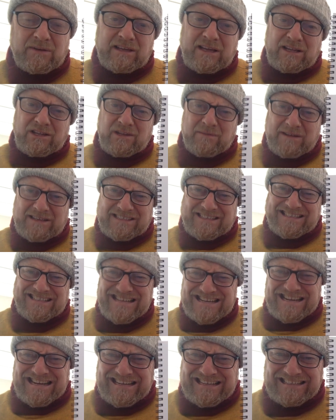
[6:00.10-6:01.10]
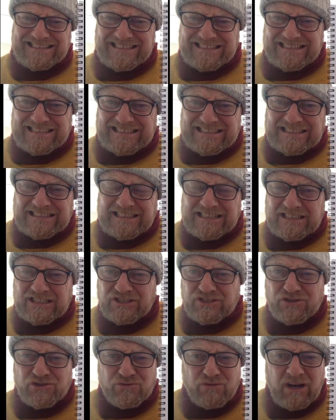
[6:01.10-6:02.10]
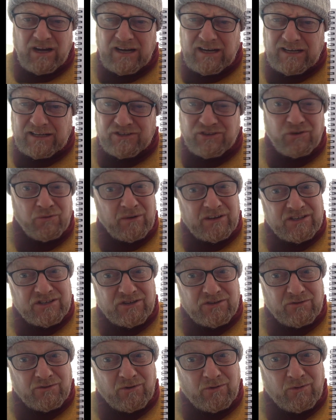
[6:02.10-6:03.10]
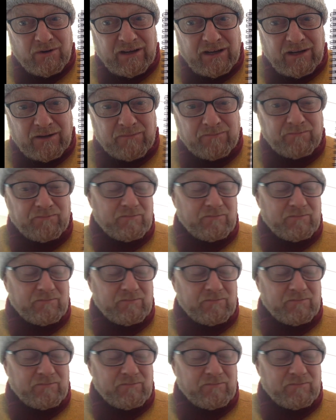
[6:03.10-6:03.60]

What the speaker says: again, you might say, Nick, that is too hard, you went too quick.